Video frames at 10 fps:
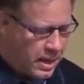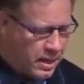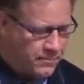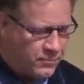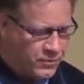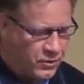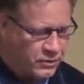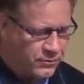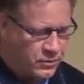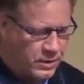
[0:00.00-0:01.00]
Um, for
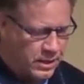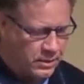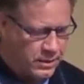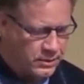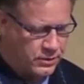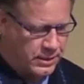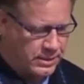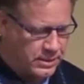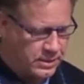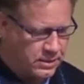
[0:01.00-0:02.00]
those of you that are
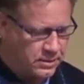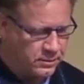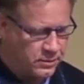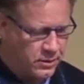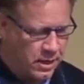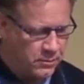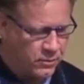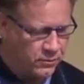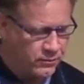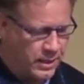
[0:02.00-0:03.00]
interested, there are
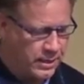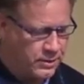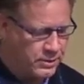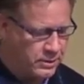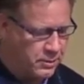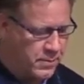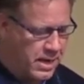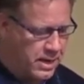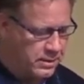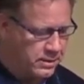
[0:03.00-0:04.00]
more flyers in the
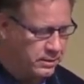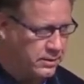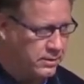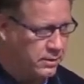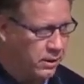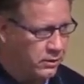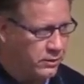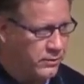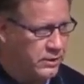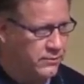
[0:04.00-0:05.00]
back that lists all
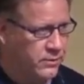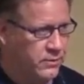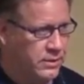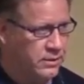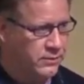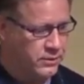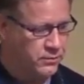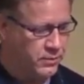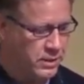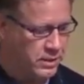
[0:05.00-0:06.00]
the events for the rest of
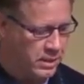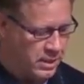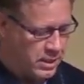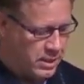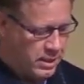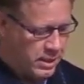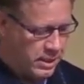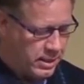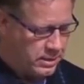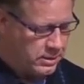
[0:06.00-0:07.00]
this week.
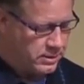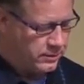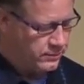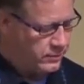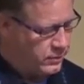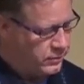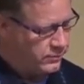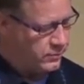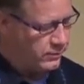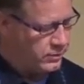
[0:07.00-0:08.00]
And for those
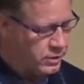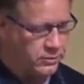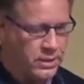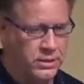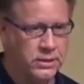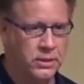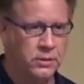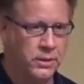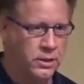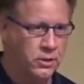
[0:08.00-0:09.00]
of you of a generation that
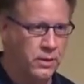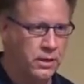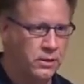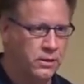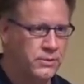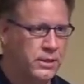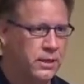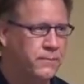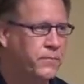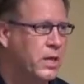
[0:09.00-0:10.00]
know what QR codes
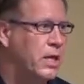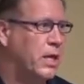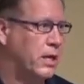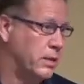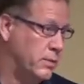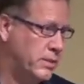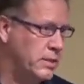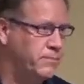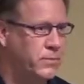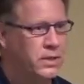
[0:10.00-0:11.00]
are and use
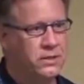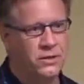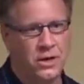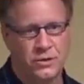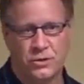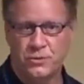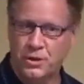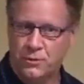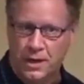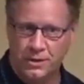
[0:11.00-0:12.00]
them, there are two
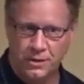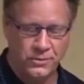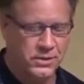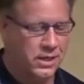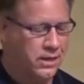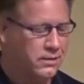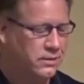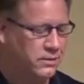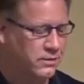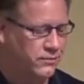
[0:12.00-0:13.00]
QR codes
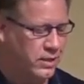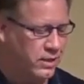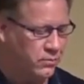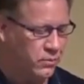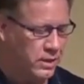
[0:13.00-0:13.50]
on the, the flyer.